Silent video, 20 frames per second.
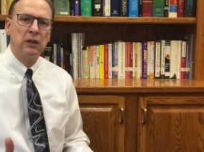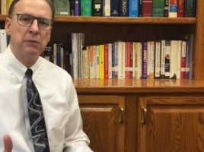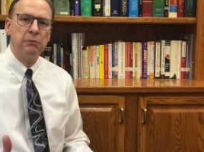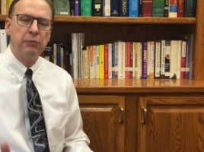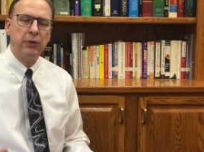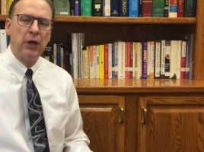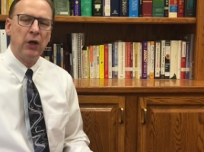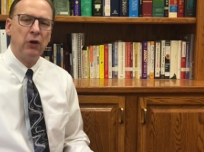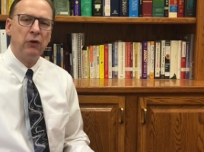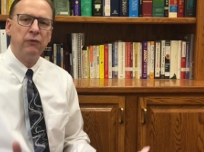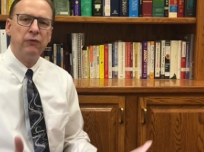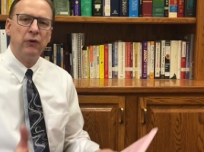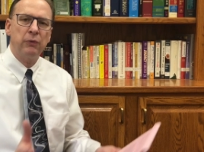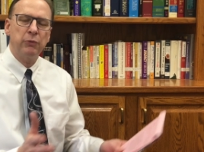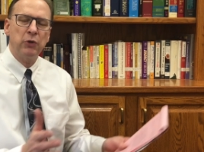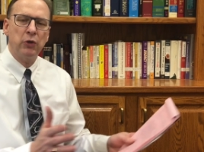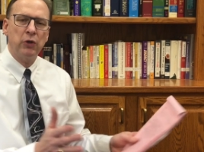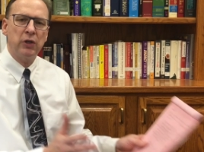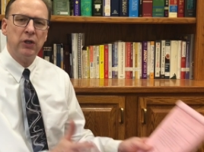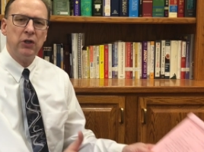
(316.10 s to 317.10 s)
compare from
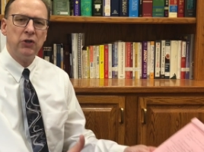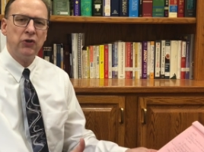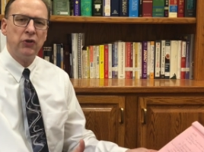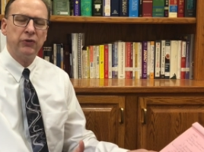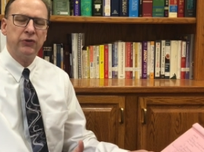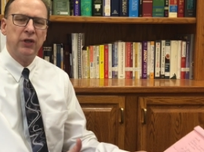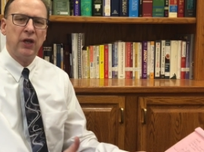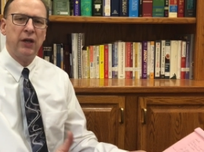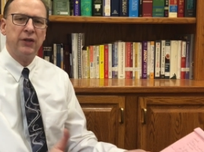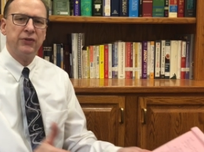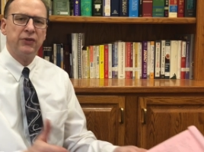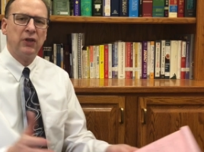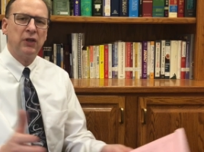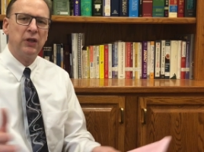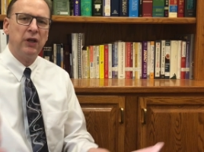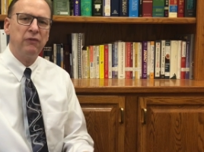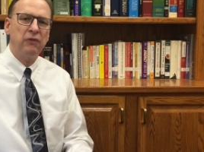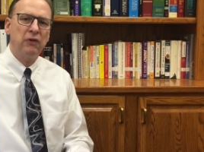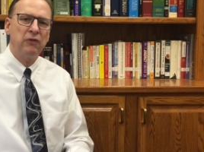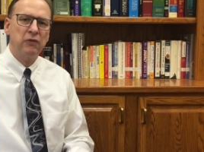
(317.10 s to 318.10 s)
your initial test the
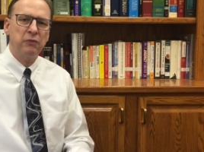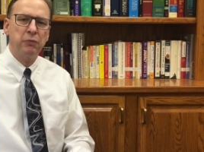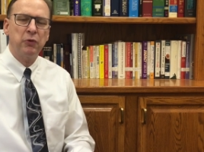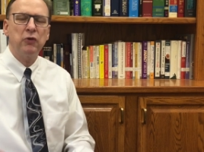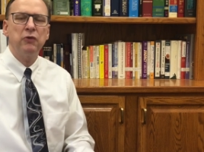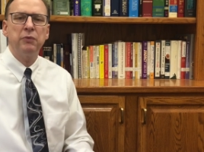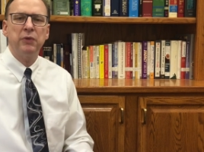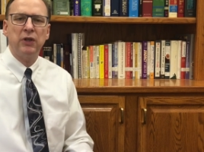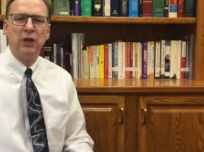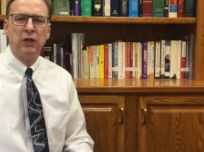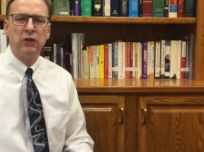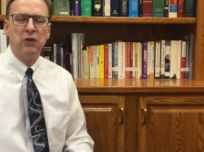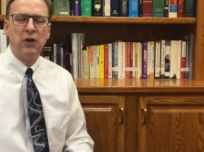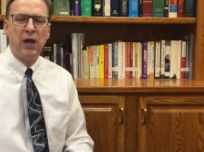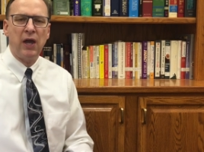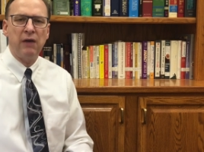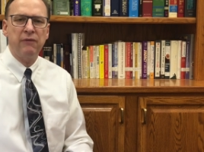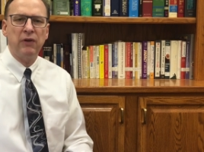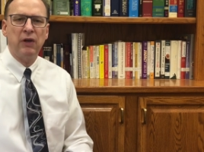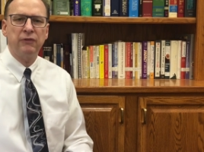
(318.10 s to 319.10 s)
level of improvement that you
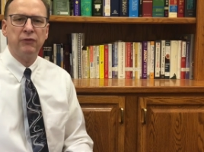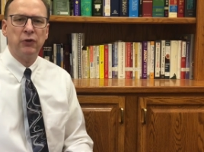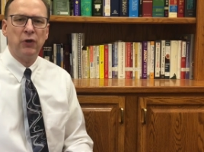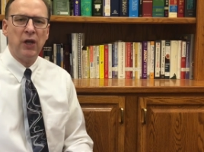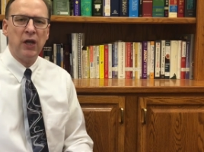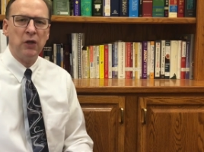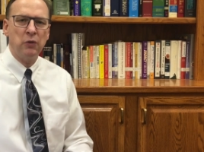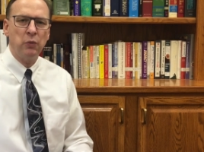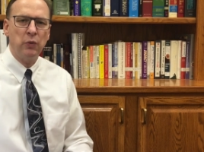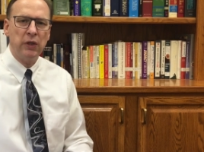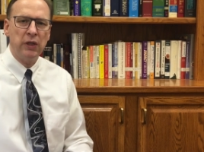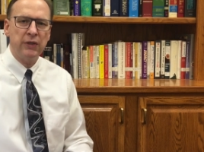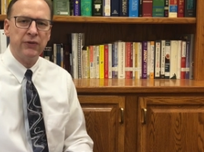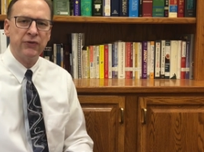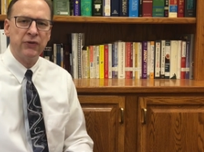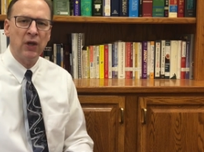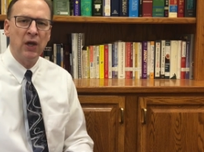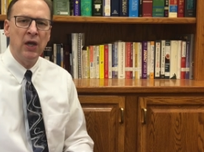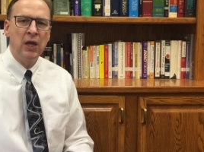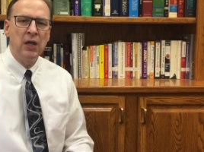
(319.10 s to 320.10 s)
have after 8
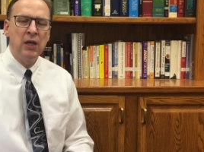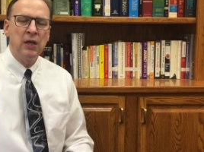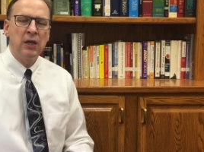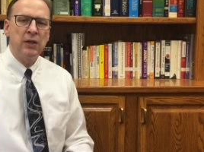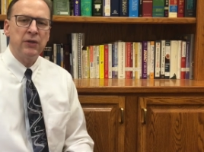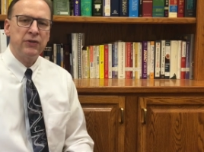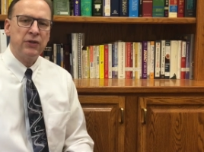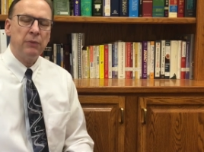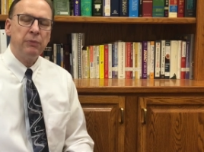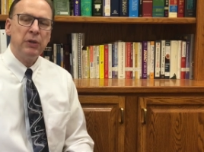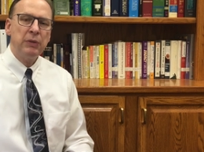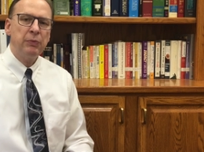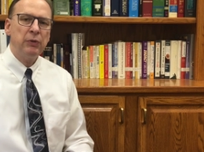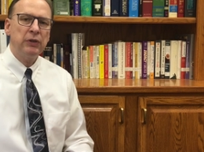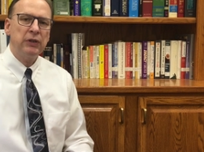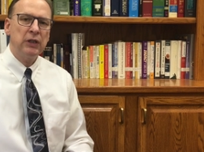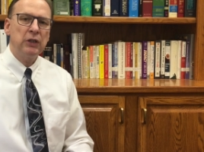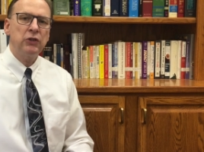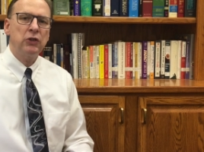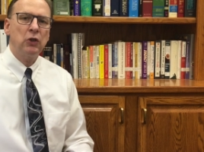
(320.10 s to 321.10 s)
weeks. Some people
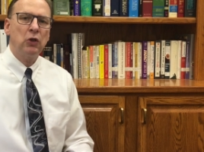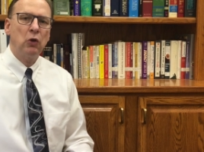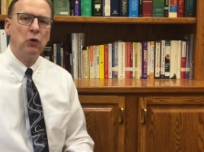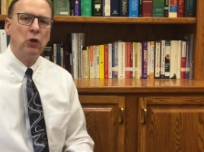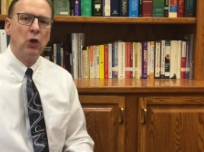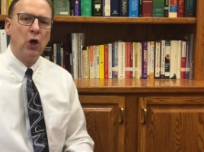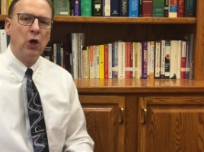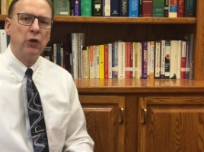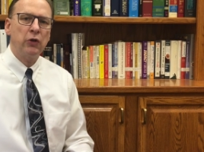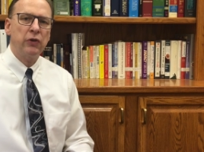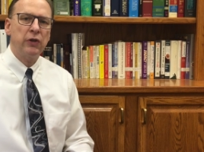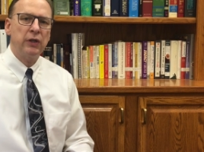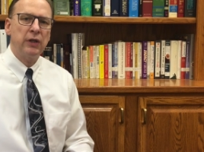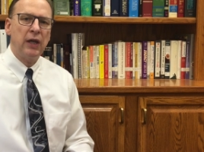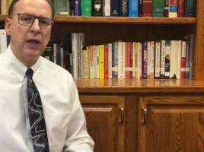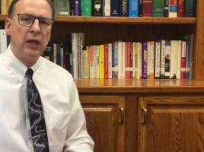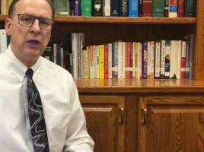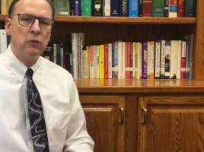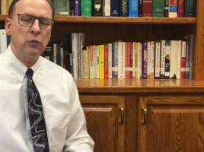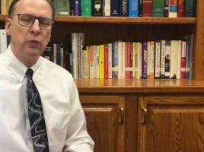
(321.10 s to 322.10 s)
need to go longer than
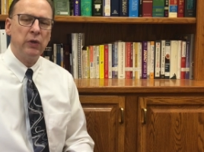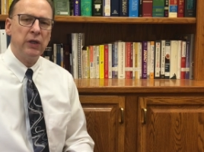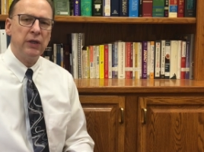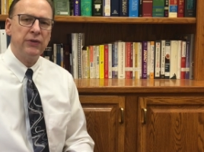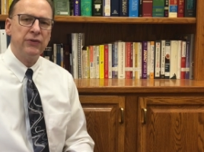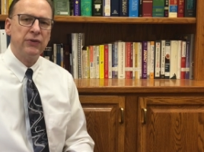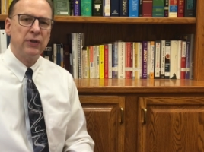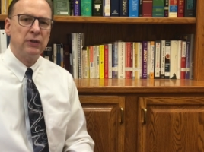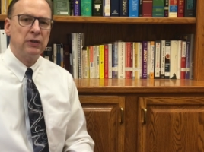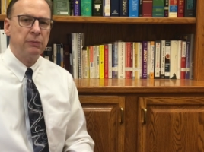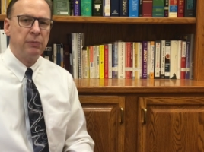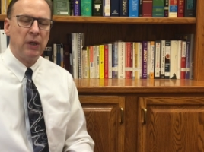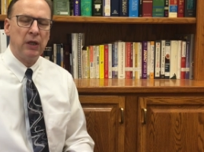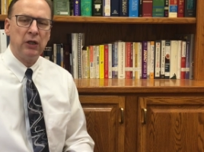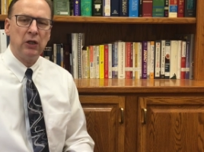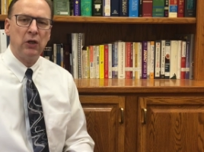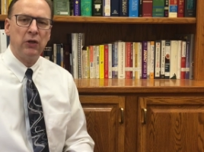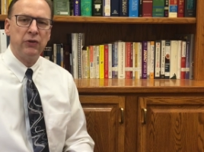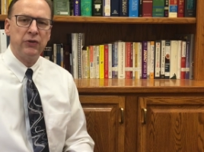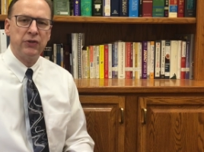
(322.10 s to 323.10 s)
8 weeks
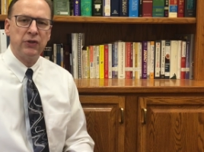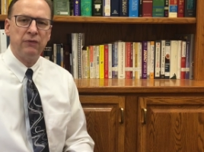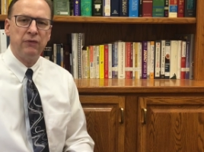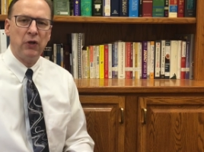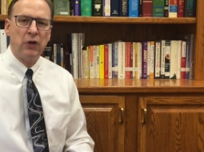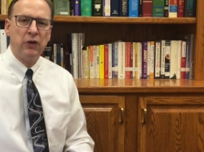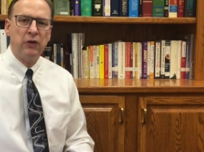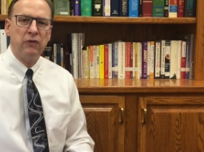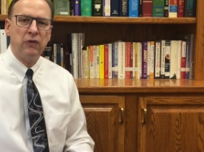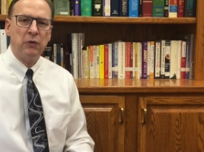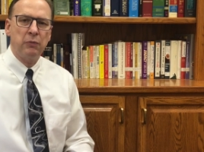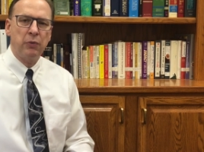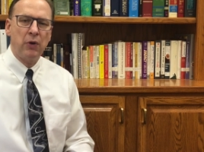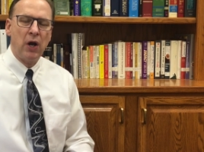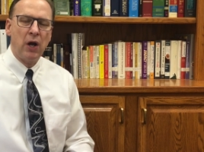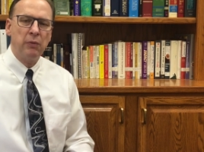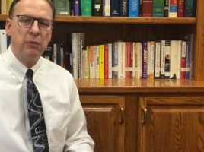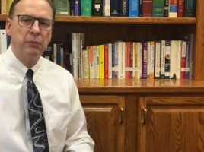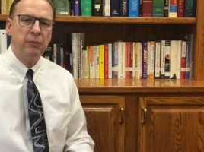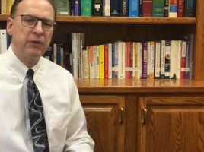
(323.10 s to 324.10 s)
depending on the severity of their
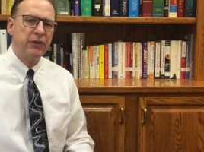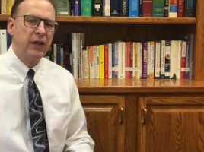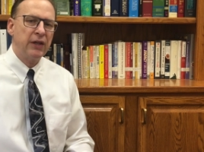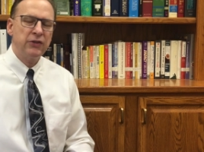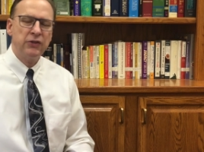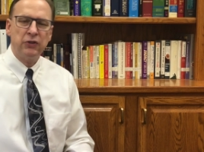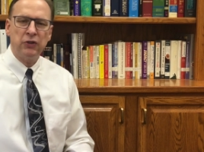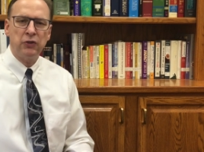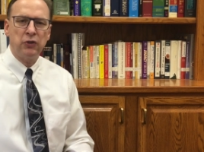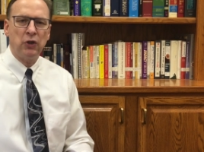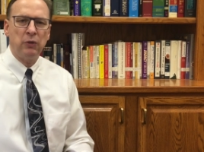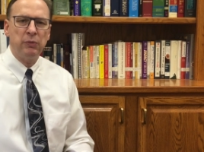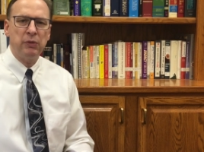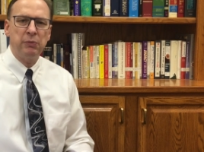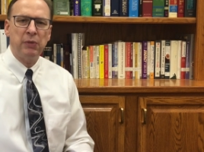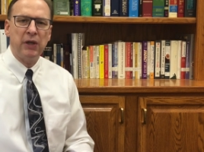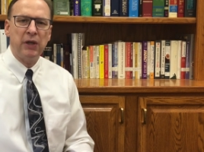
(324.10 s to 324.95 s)
problem, but that's determined